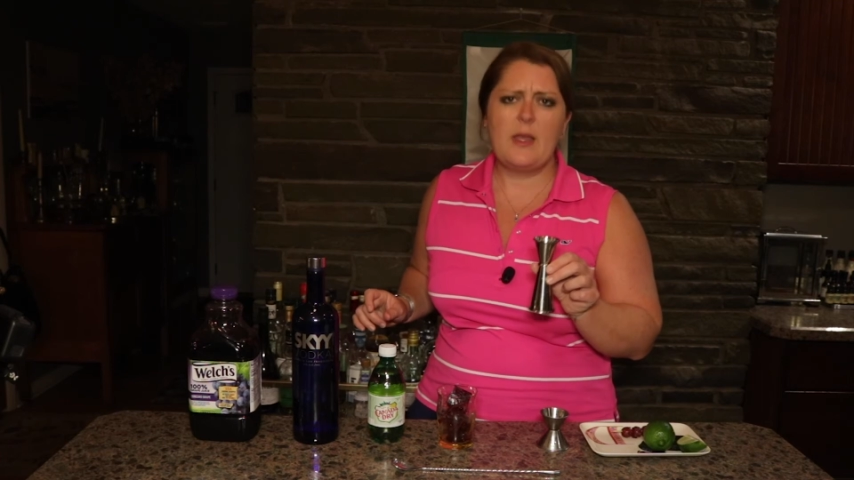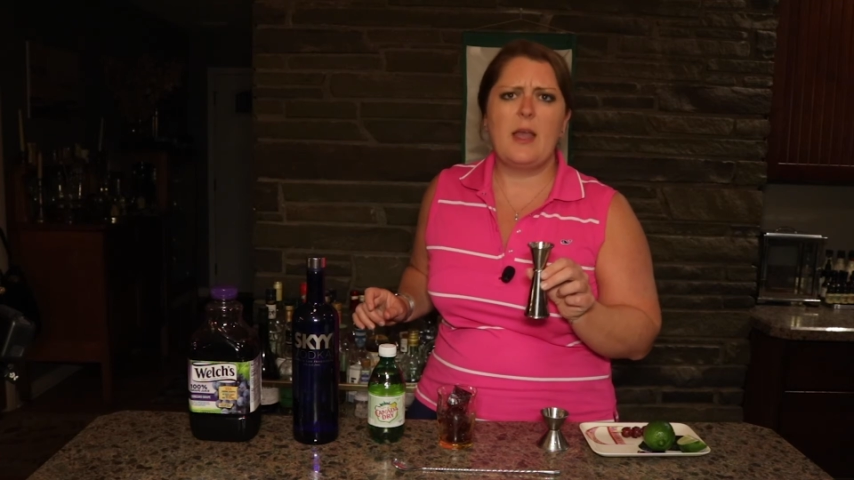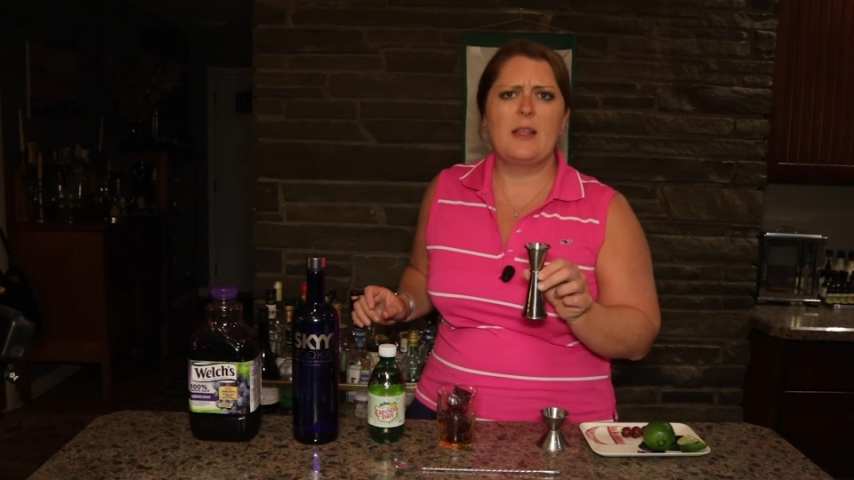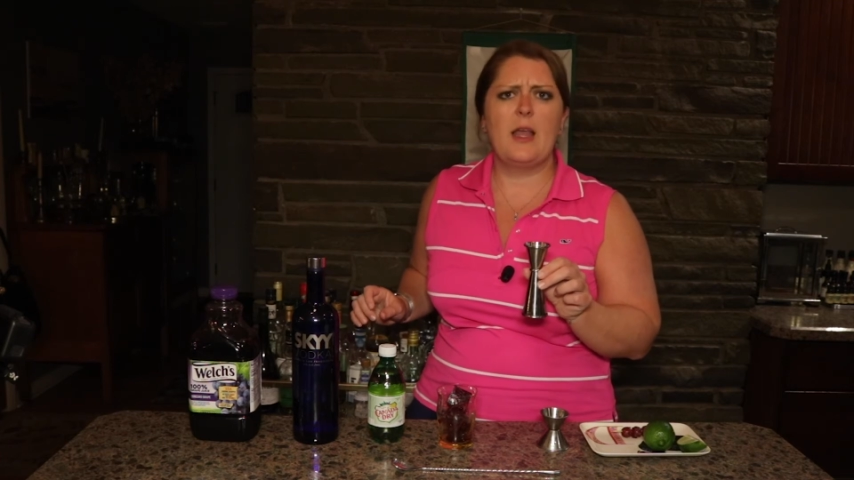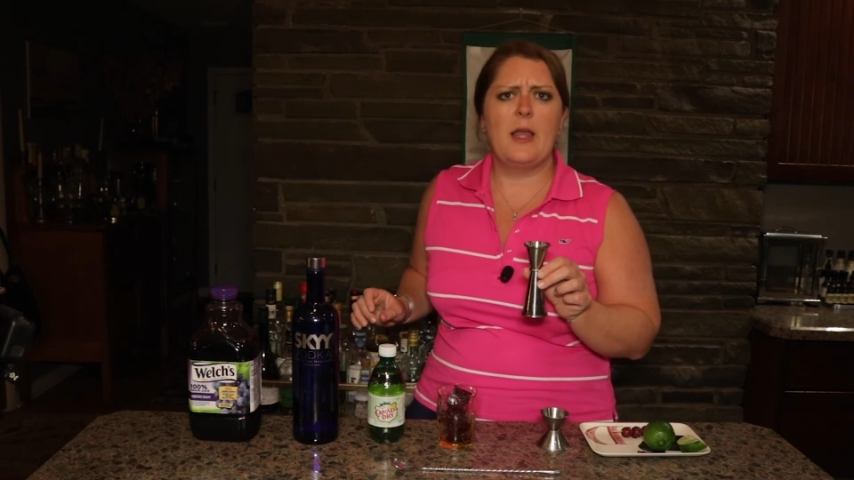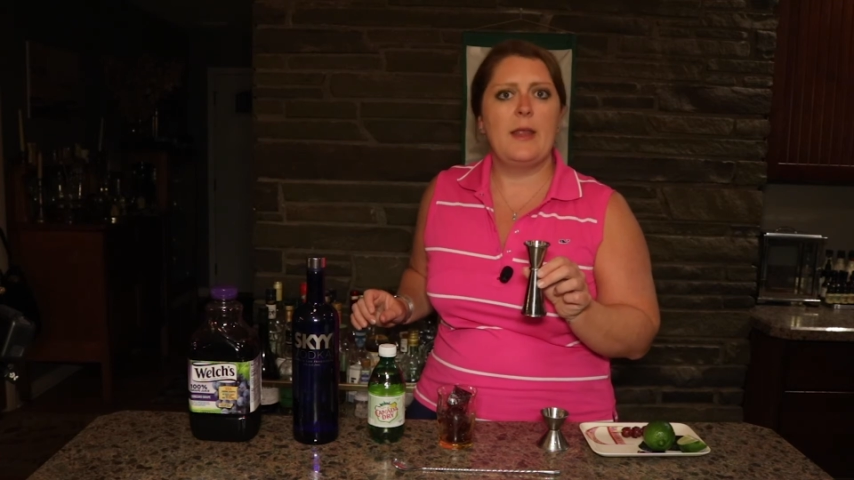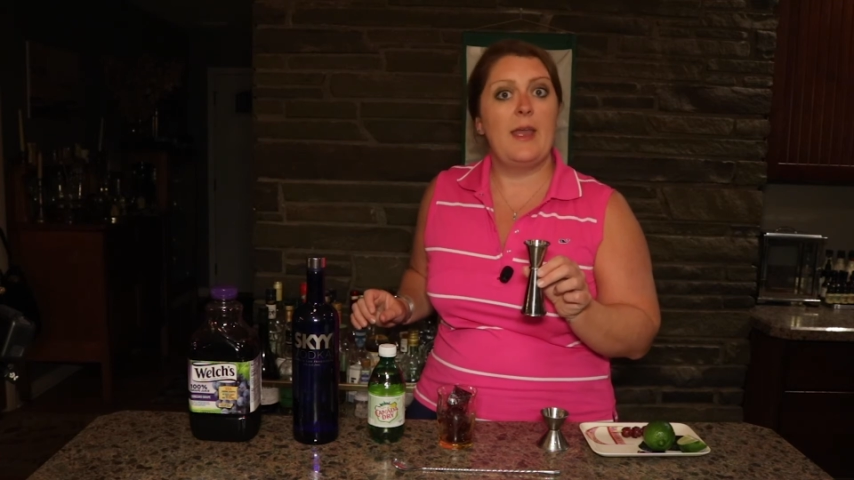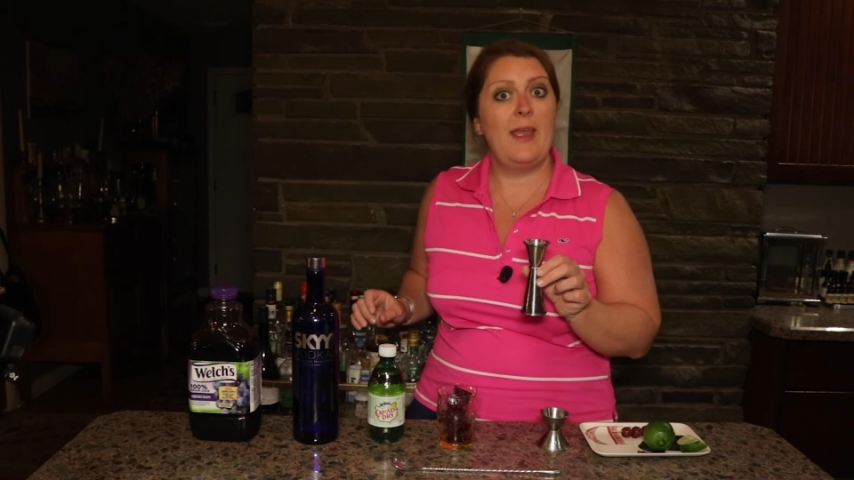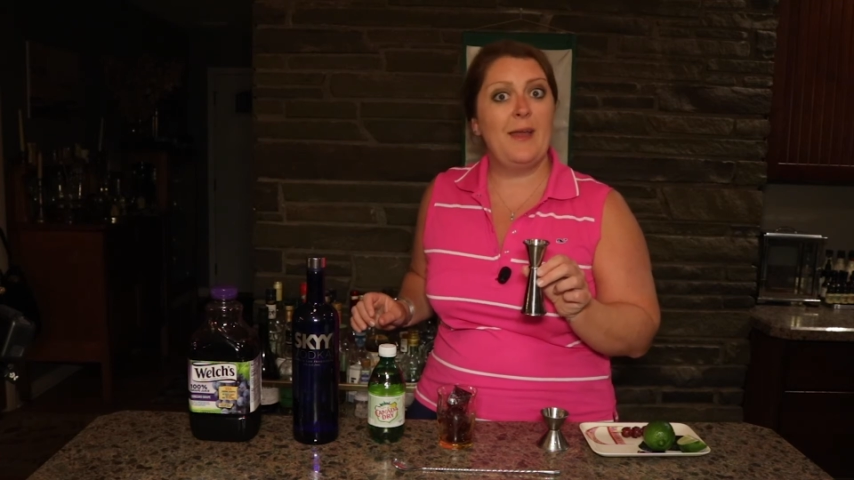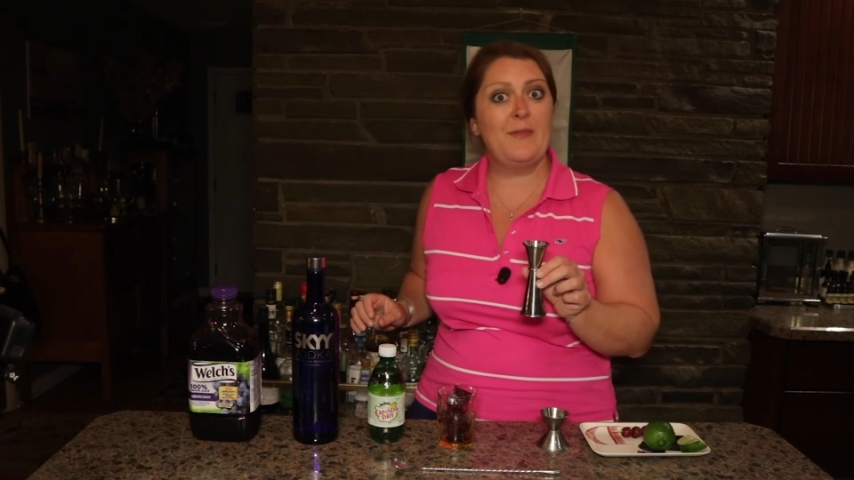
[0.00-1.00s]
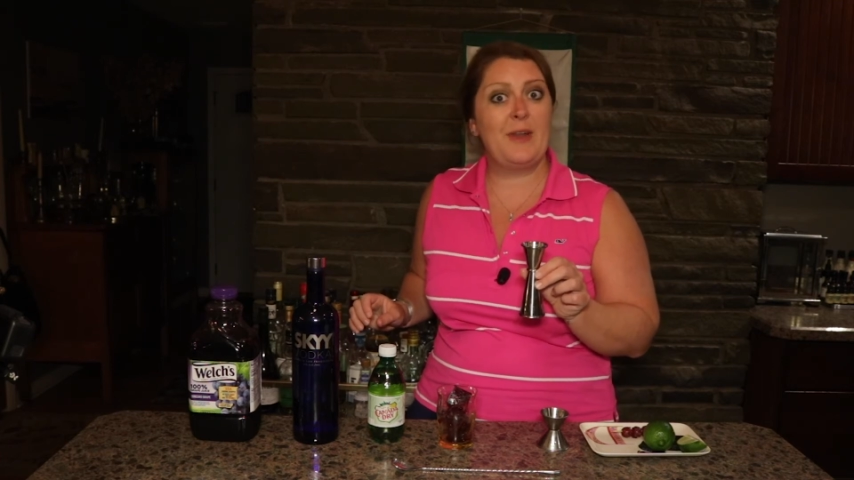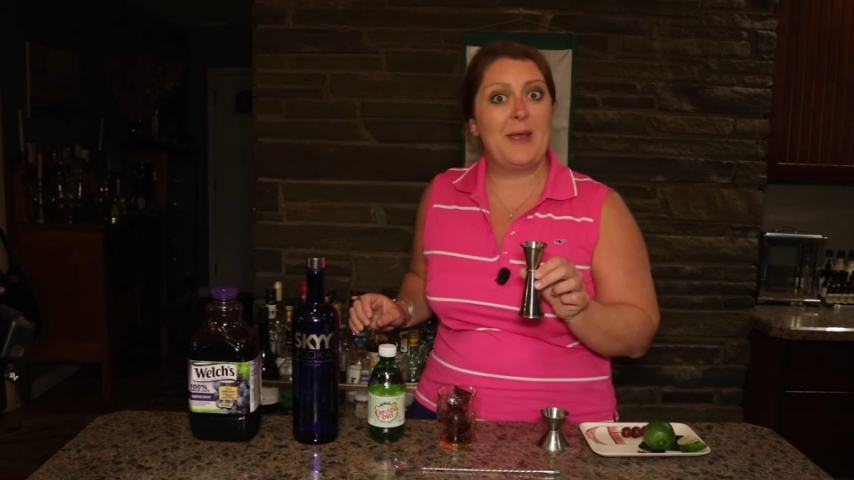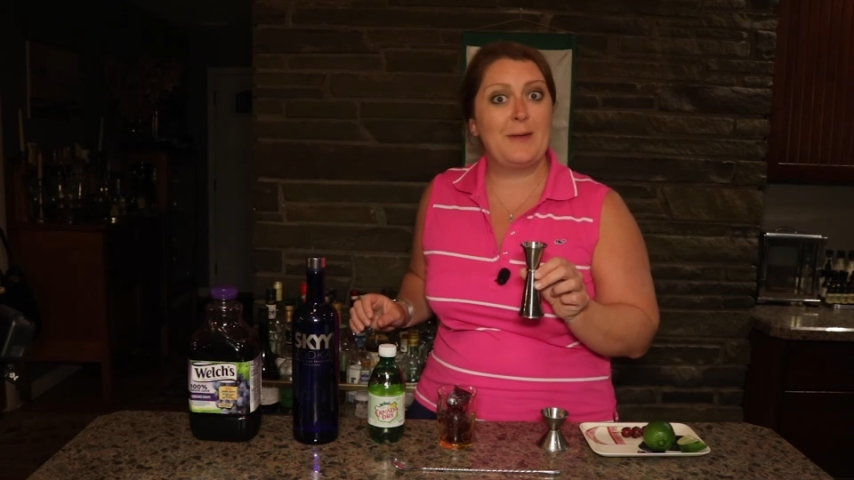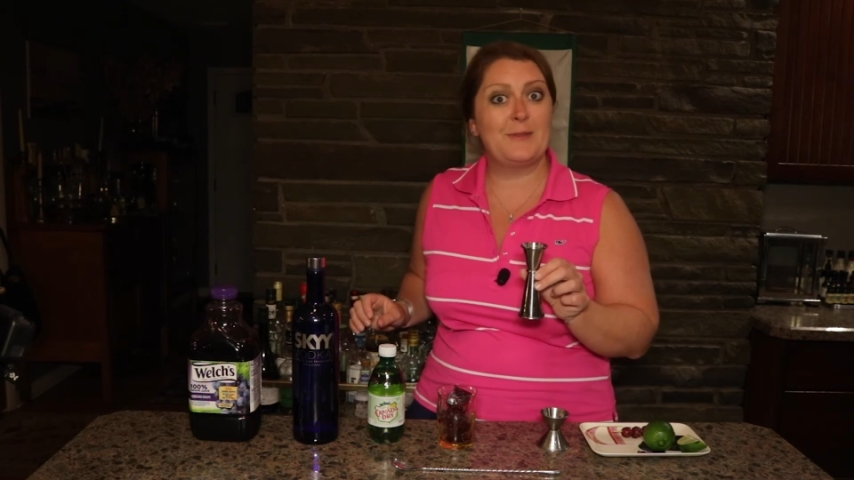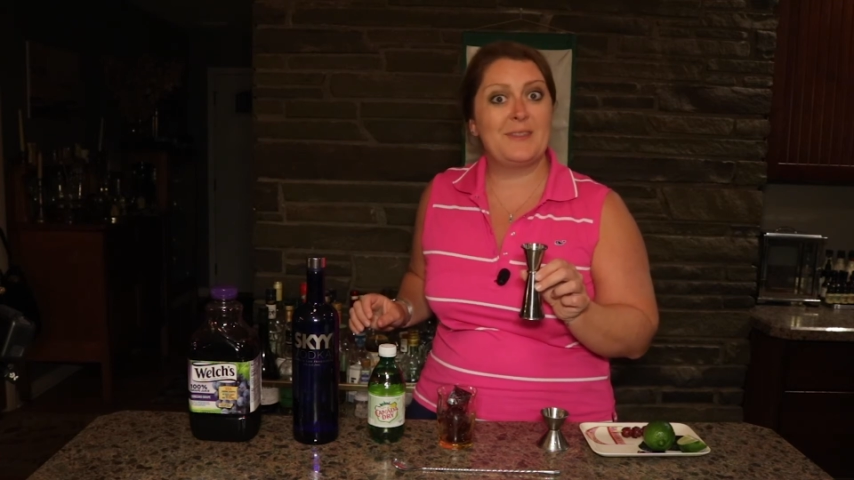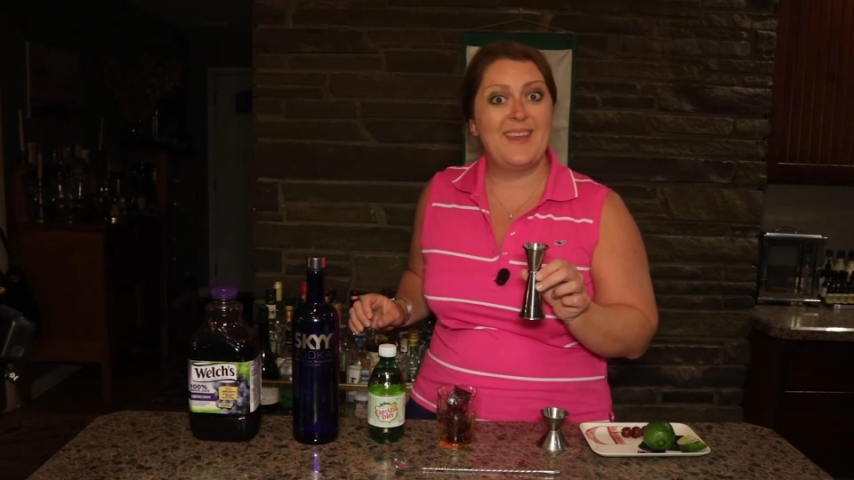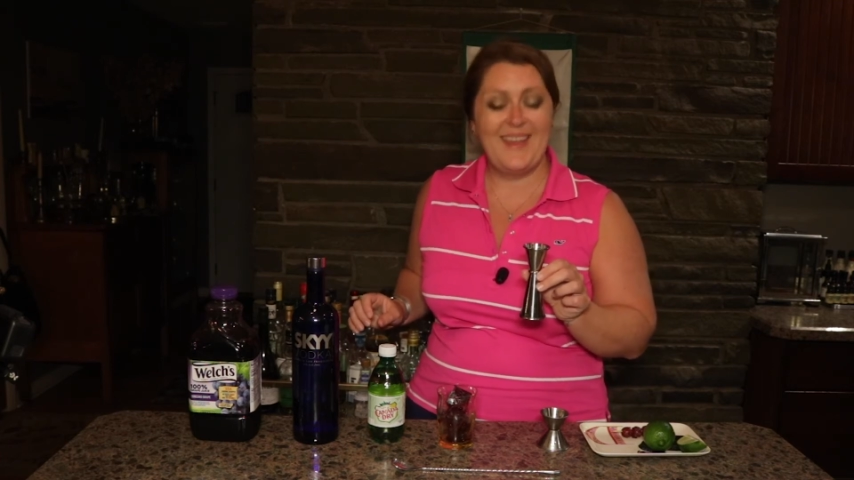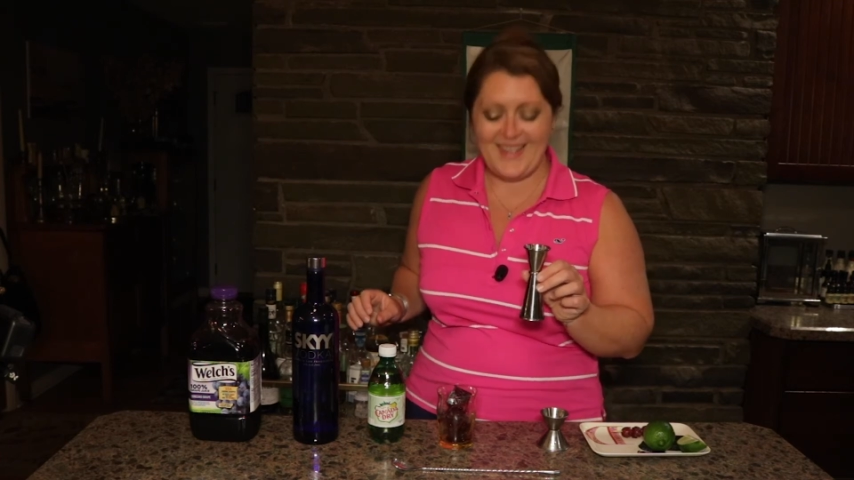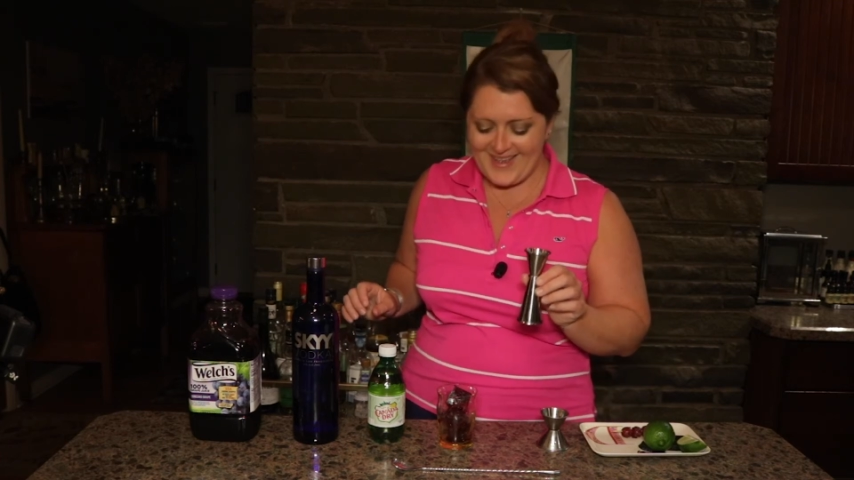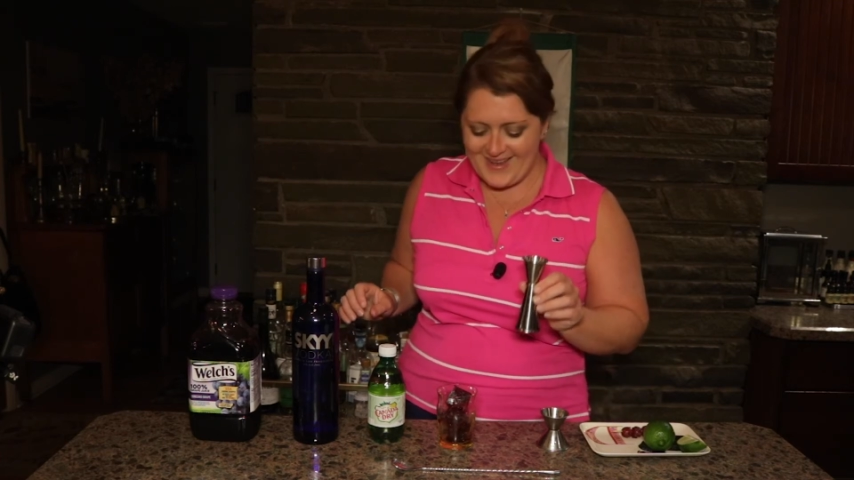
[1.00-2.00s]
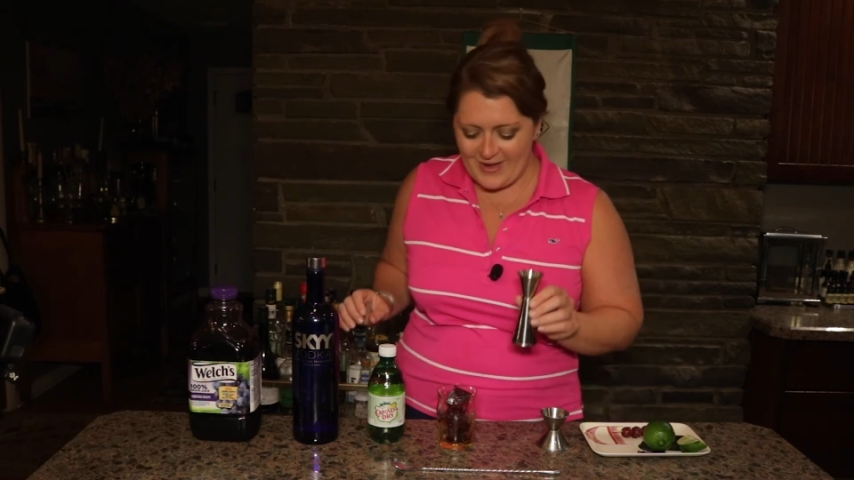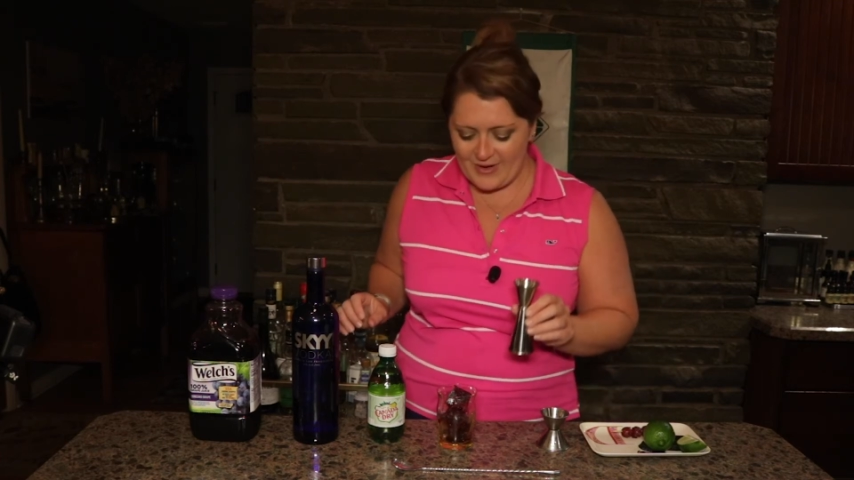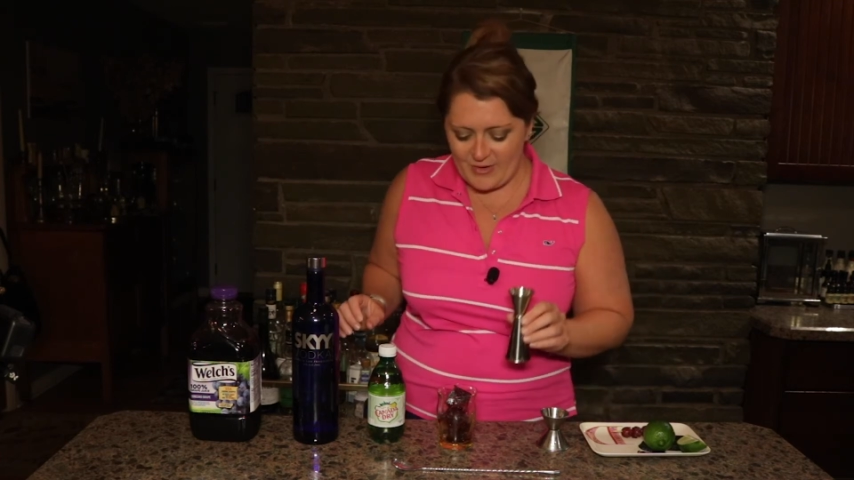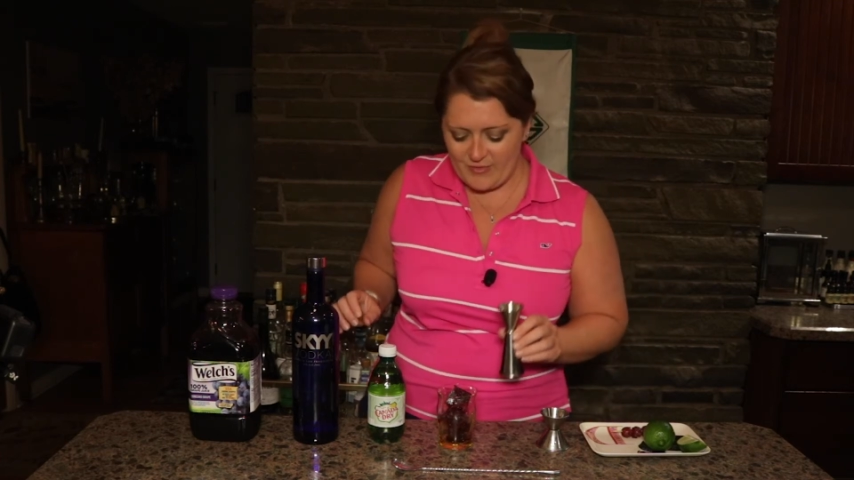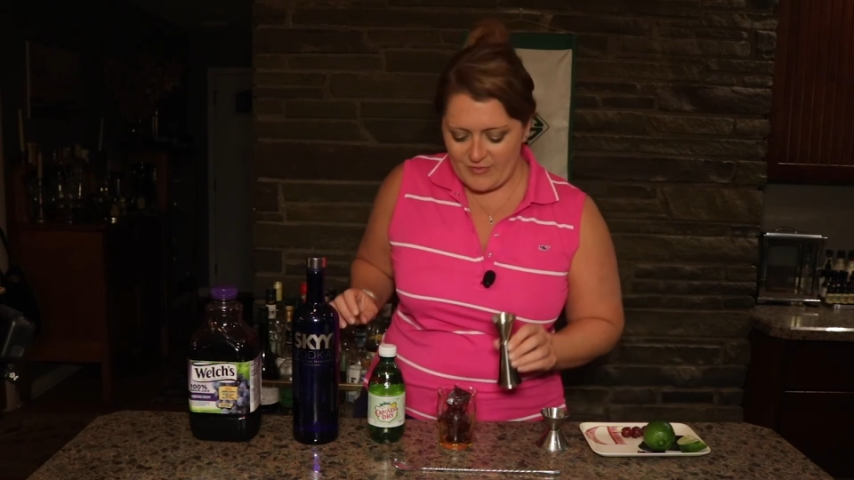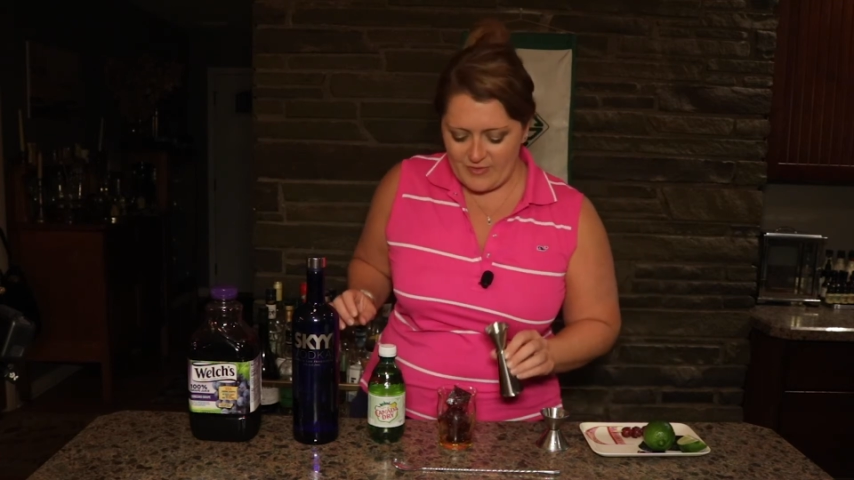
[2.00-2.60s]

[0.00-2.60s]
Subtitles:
I lied, a half an ounce of